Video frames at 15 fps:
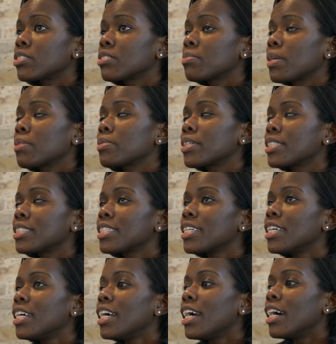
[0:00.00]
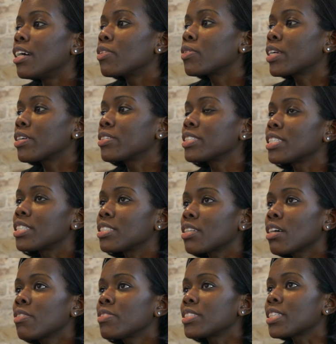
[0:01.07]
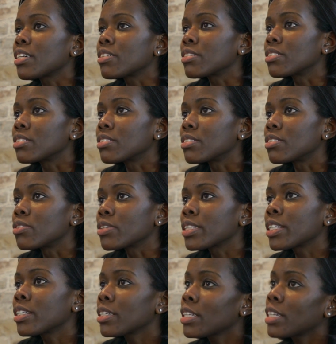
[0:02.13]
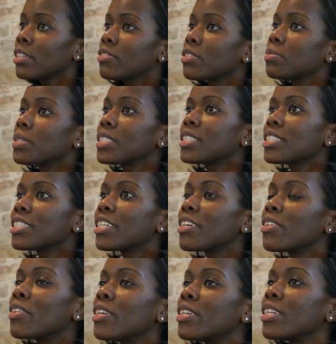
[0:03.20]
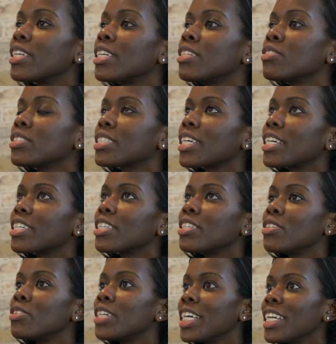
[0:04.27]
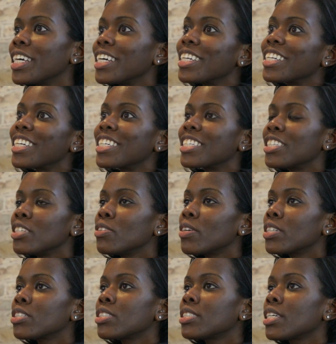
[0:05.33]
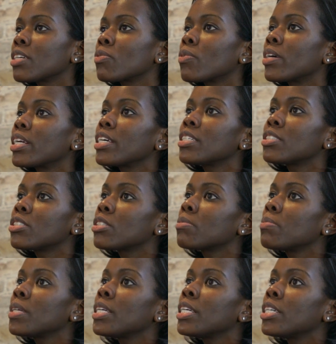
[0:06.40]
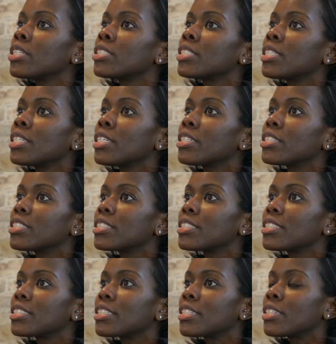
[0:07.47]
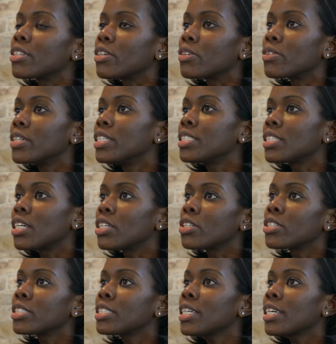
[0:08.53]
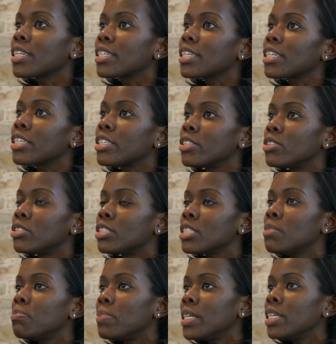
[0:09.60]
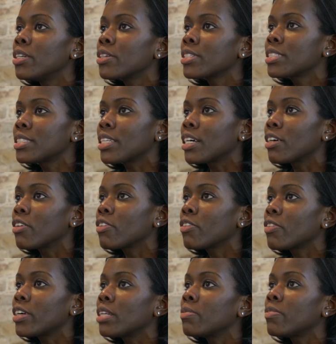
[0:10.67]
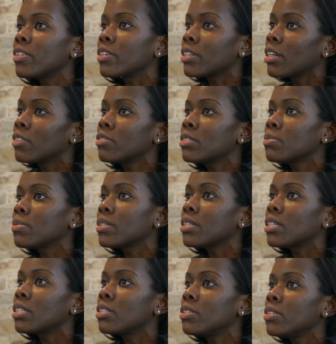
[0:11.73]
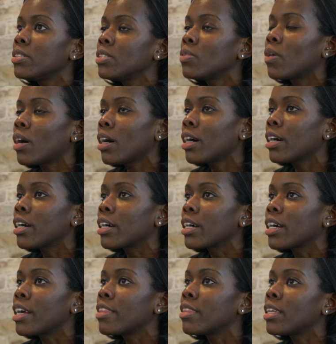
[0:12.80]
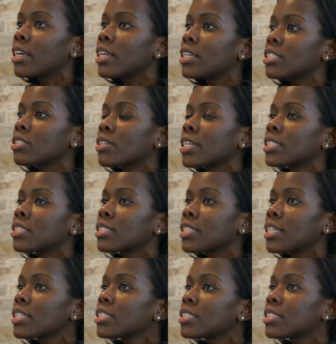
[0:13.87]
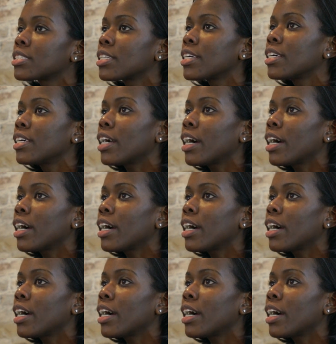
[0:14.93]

the founders of MapQuest, when I was at his office out in North Carolina a few months ago, and he was like, you get it, like you understand what it took me years and years, you know, to understand, like you just be yourself and feel comfortable in who you are, and then it translates